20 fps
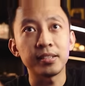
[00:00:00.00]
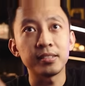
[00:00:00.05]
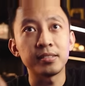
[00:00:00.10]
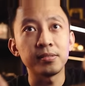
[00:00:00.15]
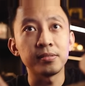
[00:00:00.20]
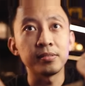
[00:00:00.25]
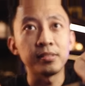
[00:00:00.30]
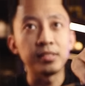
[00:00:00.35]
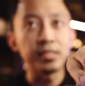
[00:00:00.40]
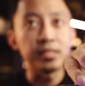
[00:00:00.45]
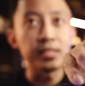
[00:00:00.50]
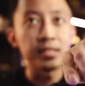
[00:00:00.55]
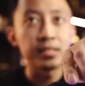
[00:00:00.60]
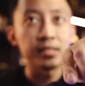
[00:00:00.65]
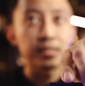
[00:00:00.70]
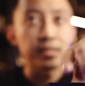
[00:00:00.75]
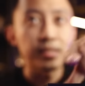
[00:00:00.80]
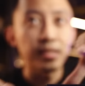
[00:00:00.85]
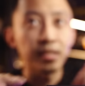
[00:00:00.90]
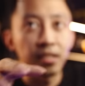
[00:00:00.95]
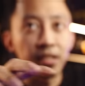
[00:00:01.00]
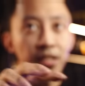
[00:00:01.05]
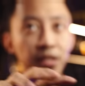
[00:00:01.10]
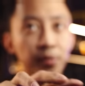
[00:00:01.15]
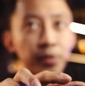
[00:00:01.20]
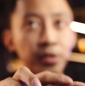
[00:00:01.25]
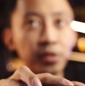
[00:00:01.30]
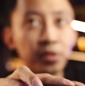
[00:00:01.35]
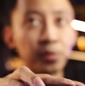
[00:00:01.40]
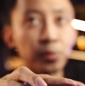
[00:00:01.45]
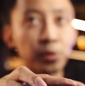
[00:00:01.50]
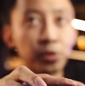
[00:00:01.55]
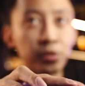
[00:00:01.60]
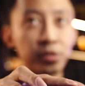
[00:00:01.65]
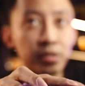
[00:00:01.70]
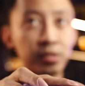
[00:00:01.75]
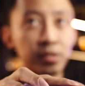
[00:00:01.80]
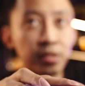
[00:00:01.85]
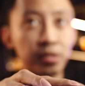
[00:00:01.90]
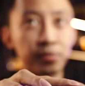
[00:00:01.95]
right? So these have been the most
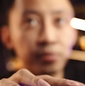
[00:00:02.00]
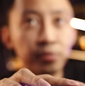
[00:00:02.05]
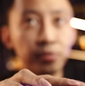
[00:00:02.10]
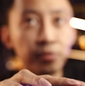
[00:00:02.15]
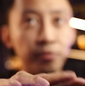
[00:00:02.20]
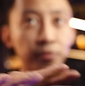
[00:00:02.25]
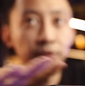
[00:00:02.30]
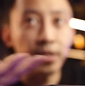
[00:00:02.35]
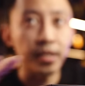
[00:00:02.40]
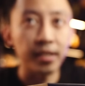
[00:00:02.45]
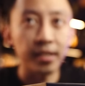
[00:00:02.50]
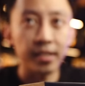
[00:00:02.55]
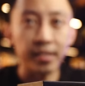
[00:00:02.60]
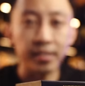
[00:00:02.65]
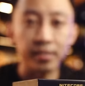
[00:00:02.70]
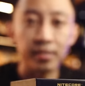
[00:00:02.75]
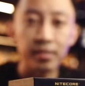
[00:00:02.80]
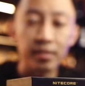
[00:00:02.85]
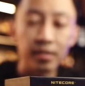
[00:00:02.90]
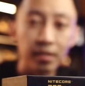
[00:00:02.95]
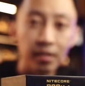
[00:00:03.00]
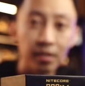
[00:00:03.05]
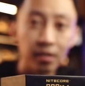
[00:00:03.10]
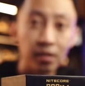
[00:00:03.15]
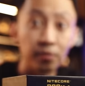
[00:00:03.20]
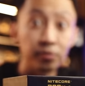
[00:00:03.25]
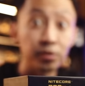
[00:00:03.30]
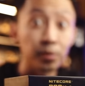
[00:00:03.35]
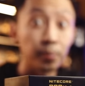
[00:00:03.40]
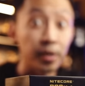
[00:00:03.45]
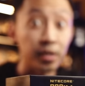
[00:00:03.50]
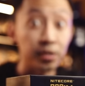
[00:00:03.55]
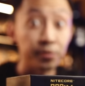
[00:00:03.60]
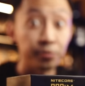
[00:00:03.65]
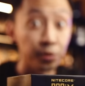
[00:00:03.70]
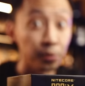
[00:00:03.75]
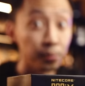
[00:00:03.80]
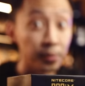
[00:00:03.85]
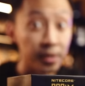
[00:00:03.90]
successful floodlights of the past few